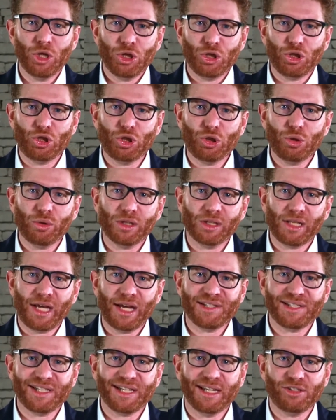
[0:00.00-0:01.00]

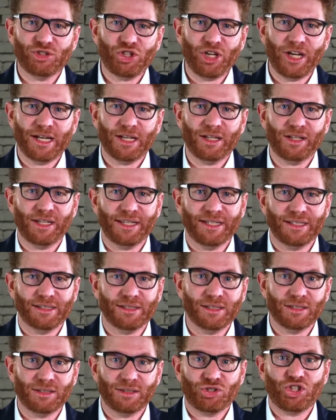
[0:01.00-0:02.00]
Utilizing and
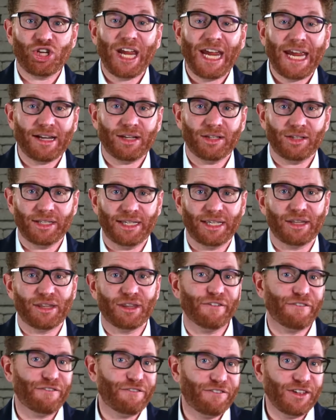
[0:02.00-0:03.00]
channeling
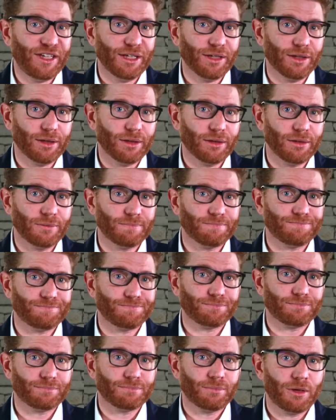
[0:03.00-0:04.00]
the fear,
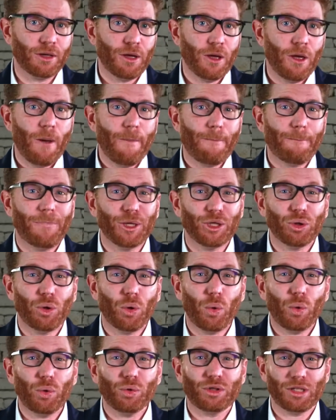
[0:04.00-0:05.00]
but
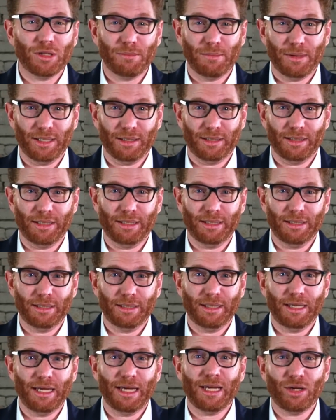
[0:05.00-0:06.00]
ultimately
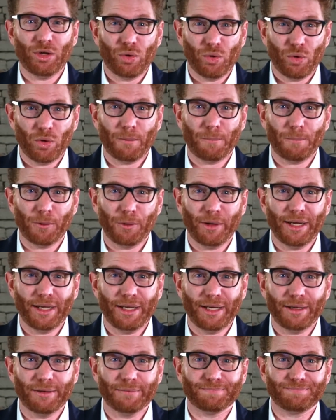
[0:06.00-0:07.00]

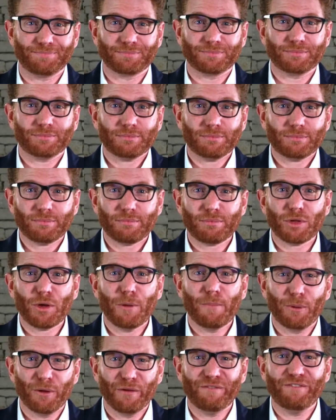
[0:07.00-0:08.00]
incorporating
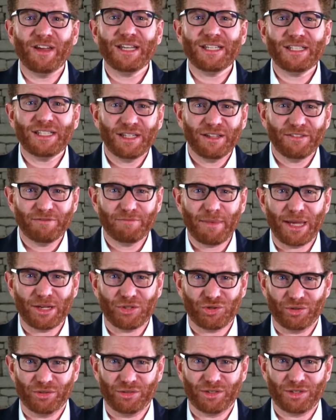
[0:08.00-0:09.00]
preventative
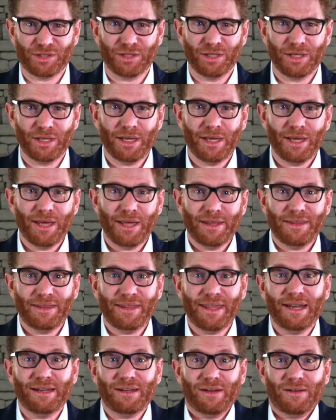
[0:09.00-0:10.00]
measures
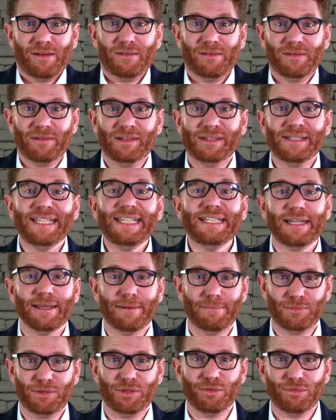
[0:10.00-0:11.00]
that lead
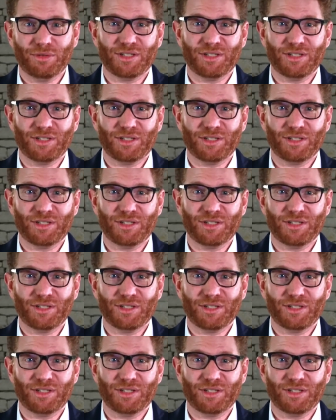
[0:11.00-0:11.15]
them to